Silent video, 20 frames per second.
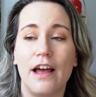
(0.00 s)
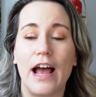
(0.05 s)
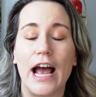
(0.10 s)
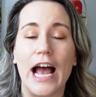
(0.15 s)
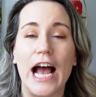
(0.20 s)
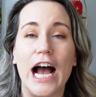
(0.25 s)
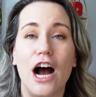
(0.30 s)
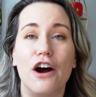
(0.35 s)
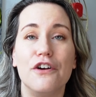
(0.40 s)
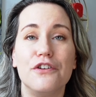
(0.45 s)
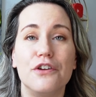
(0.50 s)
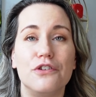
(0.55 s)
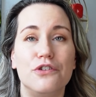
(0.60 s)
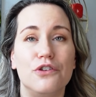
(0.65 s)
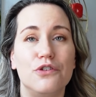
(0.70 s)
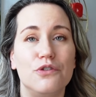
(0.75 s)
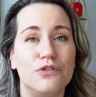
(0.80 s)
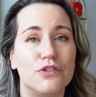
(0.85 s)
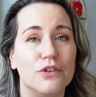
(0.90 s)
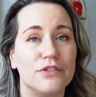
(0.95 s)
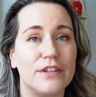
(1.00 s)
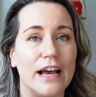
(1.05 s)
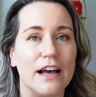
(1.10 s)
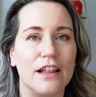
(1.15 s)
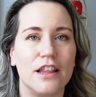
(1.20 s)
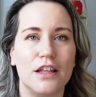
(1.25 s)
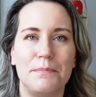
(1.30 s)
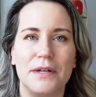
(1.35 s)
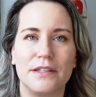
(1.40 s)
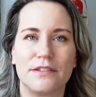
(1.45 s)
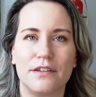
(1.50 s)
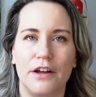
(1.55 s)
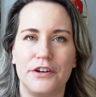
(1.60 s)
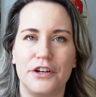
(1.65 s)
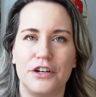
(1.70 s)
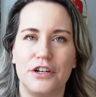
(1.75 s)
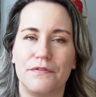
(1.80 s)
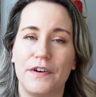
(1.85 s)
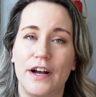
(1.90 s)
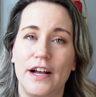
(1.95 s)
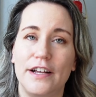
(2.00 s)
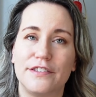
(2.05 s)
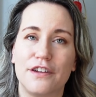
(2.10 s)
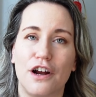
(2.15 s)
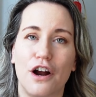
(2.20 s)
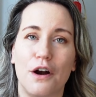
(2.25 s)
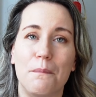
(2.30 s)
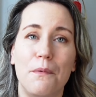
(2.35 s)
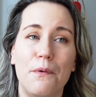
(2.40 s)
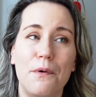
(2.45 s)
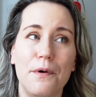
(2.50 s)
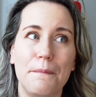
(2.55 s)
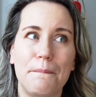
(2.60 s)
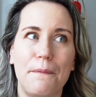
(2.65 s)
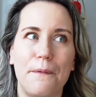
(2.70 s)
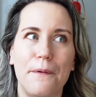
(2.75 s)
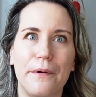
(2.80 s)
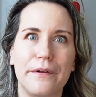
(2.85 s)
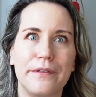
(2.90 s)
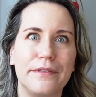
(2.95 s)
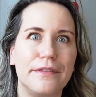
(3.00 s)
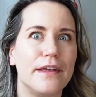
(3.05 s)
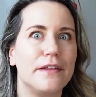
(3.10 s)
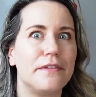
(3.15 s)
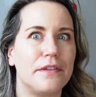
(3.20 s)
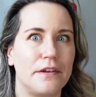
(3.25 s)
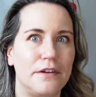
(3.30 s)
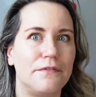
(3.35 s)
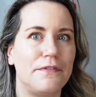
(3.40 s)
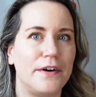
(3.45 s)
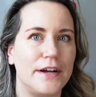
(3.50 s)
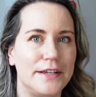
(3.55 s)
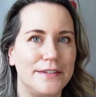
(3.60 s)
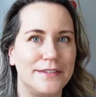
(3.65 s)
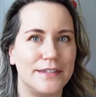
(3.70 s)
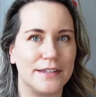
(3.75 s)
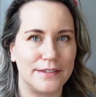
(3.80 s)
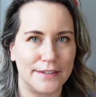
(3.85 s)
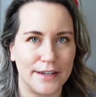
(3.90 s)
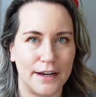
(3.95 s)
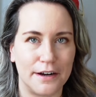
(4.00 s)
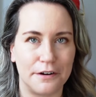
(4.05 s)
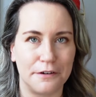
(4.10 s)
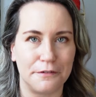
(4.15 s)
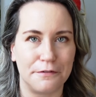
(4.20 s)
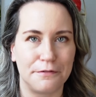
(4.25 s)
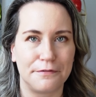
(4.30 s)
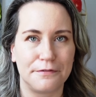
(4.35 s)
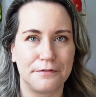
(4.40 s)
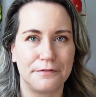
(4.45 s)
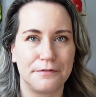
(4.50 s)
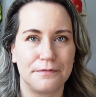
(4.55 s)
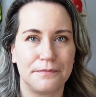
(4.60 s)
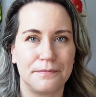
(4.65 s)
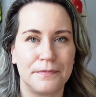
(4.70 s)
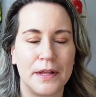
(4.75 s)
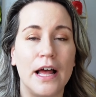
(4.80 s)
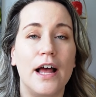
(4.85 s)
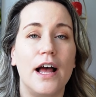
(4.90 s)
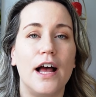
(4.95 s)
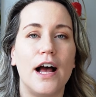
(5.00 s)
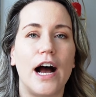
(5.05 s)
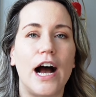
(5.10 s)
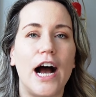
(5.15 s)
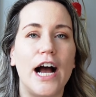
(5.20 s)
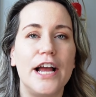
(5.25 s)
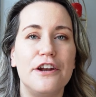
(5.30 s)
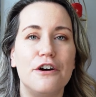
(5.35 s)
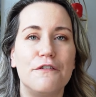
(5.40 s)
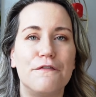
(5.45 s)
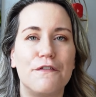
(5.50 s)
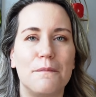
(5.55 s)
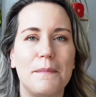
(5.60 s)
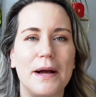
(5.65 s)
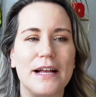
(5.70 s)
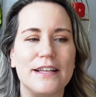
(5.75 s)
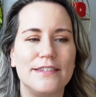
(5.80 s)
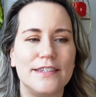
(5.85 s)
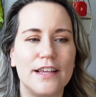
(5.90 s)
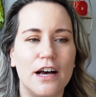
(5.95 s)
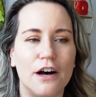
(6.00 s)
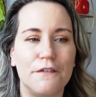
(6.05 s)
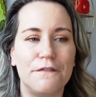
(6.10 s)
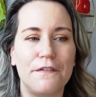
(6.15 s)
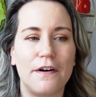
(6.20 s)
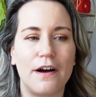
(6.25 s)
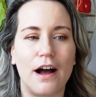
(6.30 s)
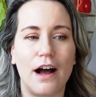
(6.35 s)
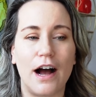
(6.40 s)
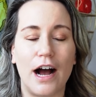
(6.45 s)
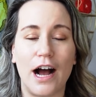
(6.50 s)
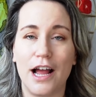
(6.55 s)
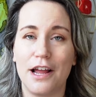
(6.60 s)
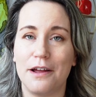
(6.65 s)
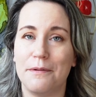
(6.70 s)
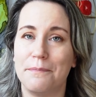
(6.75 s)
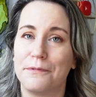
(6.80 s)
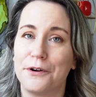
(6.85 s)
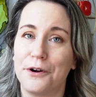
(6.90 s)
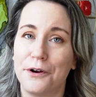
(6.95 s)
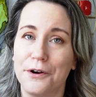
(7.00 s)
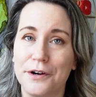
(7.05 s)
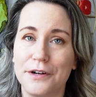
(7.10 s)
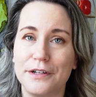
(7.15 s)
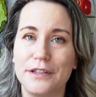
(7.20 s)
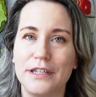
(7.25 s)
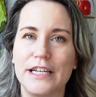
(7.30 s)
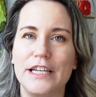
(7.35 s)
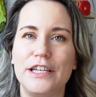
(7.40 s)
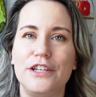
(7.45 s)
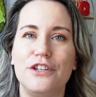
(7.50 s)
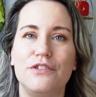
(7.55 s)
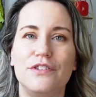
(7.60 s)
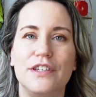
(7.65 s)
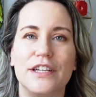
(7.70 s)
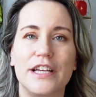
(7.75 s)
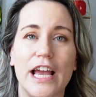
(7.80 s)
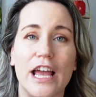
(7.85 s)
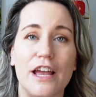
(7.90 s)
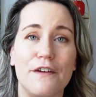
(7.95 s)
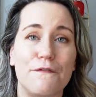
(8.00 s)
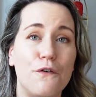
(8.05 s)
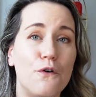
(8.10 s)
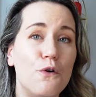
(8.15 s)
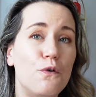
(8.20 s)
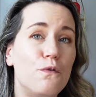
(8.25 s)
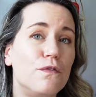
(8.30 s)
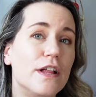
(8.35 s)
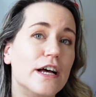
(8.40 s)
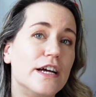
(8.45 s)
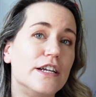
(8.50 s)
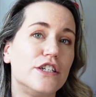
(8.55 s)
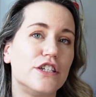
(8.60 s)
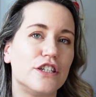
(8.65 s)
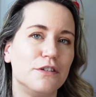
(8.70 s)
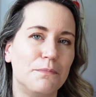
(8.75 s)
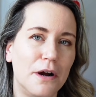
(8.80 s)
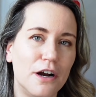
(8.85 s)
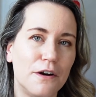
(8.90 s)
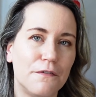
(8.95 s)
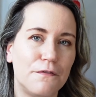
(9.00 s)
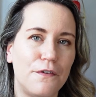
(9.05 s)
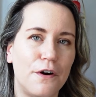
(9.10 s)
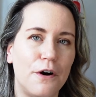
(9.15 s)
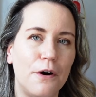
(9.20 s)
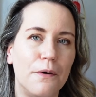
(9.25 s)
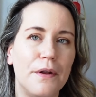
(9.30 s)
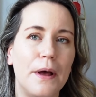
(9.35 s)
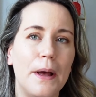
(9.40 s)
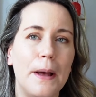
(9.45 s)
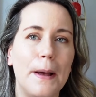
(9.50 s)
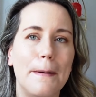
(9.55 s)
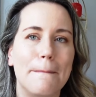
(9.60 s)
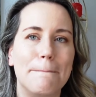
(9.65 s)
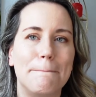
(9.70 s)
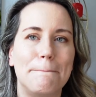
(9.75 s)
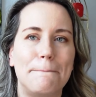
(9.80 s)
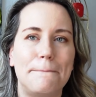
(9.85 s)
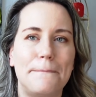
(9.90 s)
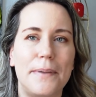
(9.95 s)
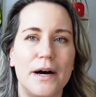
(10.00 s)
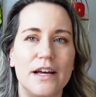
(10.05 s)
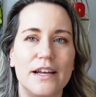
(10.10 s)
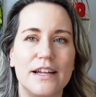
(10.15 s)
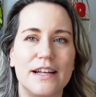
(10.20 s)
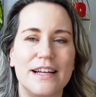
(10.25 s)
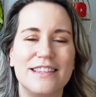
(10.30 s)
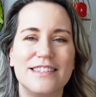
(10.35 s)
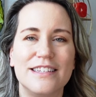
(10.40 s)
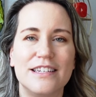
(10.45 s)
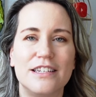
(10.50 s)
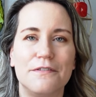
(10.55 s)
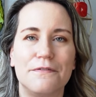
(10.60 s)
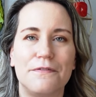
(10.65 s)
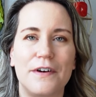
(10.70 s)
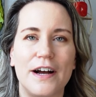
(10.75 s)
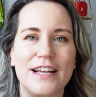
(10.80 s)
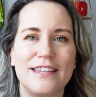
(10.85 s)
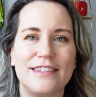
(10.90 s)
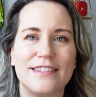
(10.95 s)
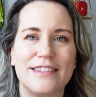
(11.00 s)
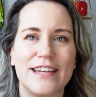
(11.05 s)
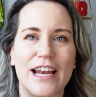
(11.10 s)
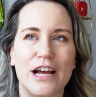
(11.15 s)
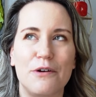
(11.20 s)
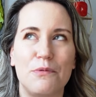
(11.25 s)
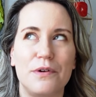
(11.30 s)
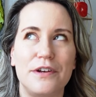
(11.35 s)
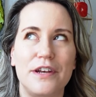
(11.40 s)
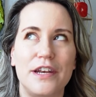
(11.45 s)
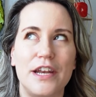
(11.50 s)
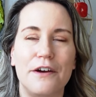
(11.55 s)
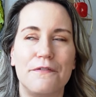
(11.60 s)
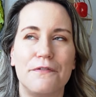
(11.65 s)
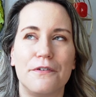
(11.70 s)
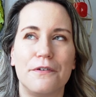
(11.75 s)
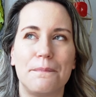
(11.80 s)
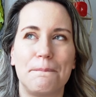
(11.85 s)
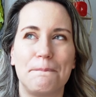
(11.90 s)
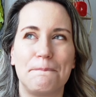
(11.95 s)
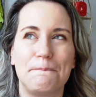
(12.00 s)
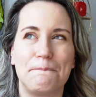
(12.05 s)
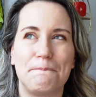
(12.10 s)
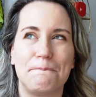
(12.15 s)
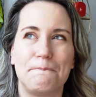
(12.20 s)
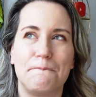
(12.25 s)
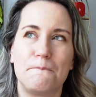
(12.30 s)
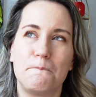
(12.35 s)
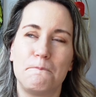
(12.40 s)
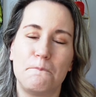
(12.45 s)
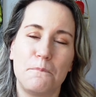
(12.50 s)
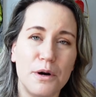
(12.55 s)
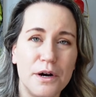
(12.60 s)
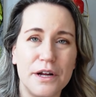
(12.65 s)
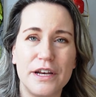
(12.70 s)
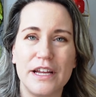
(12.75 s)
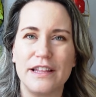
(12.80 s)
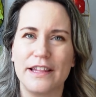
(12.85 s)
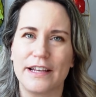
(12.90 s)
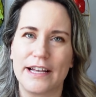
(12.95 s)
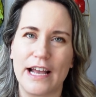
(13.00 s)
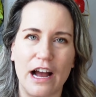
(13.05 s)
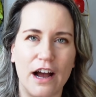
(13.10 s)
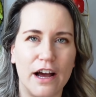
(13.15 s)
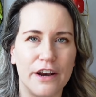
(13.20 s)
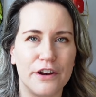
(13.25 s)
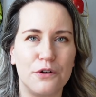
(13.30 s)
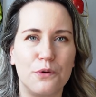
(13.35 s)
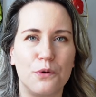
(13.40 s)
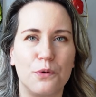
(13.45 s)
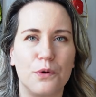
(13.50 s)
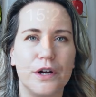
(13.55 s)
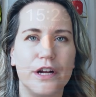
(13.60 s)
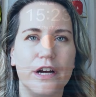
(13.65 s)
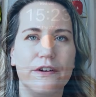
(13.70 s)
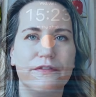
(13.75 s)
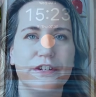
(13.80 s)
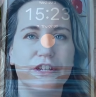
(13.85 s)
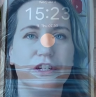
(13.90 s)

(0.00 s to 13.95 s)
How you use those elements on your device are more important than the device itself. I know for myself, I am currently using a full-fledged smartphone, but it's a device that I would never put in the category of a